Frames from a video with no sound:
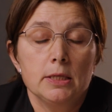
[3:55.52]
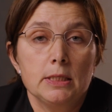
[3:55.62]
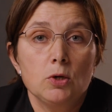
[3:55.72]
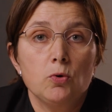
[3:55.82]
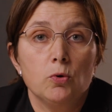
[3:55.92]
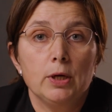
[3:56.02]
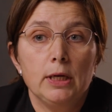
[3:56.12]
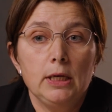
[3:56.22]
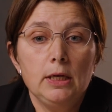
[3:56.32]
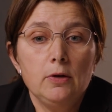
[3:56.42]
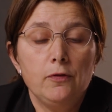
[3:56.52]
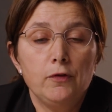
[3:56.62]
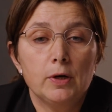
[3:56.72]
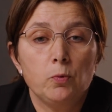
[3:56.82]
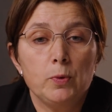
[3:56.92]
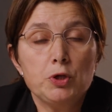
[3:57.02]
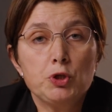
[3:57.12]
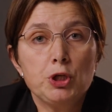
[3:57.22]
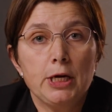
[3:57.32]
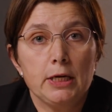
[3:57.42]
So if we
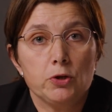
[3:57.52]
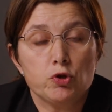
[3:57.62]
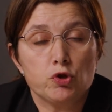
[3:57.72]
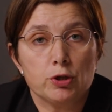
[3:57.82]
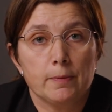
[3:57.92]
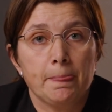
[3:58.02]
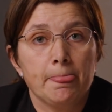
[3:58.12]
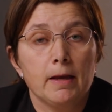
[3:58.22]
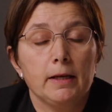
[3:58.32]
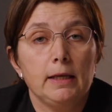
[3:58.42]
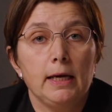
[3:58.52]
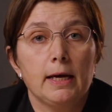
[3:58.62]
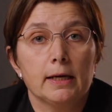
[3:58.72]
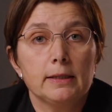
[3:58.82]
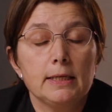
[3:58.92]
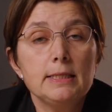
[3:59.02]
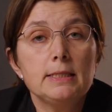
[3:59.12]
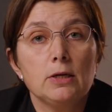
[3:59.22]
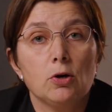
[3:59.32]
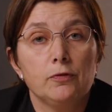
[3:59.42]
change the
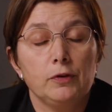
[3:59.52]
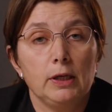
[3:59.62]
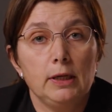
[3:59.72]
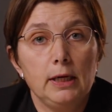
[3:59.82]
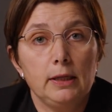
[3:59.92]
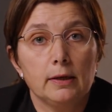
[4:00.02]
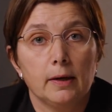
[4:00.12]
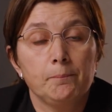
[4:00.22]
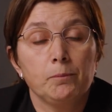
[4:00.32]
characteristic of the data